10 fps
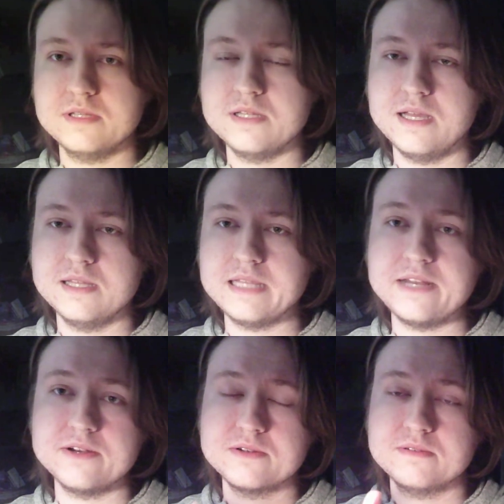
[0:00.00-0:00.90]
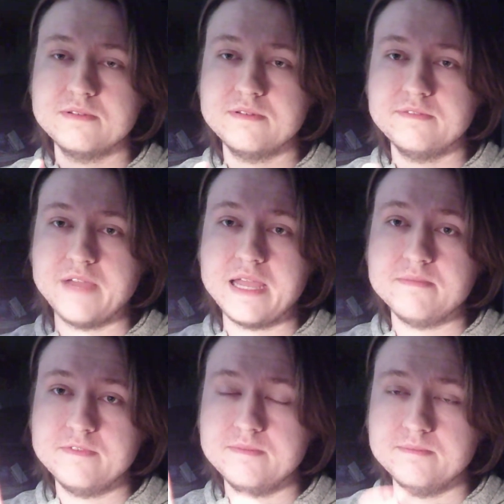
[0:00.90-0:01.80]
later
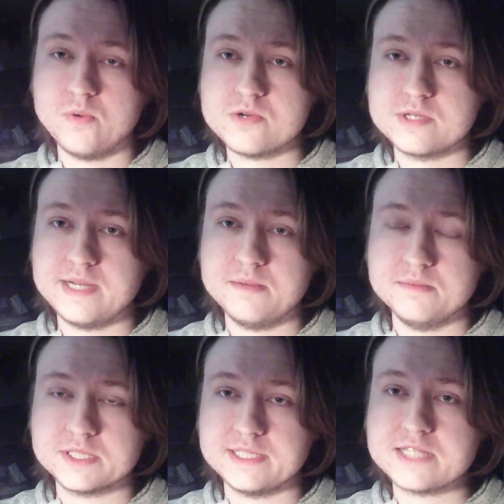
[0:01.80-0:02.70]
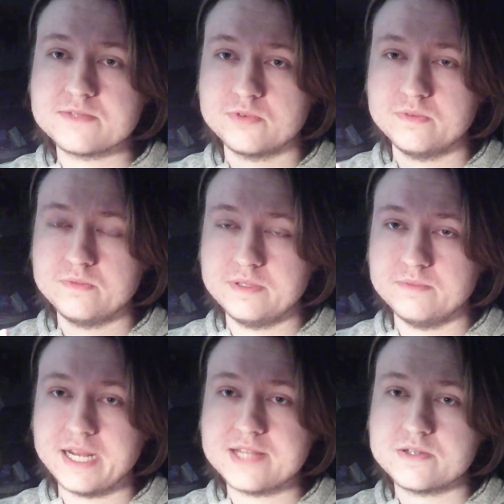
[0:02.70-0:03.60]
Van Morrison albums, because that's
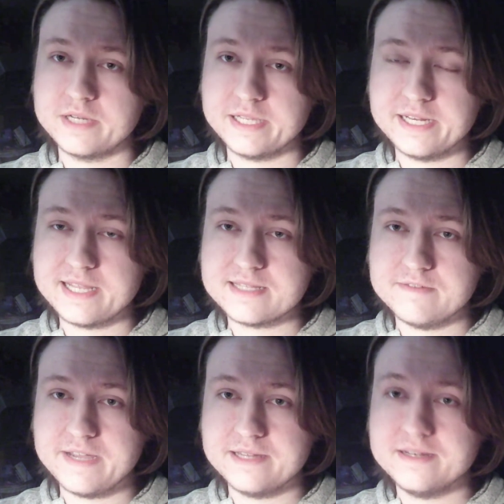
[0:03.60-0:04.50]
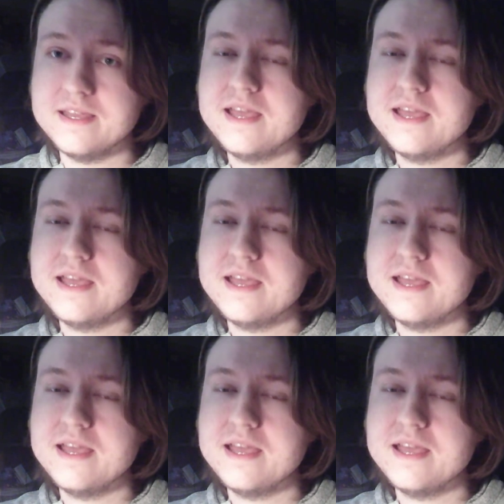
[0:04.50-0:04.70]
when I started getting into Van.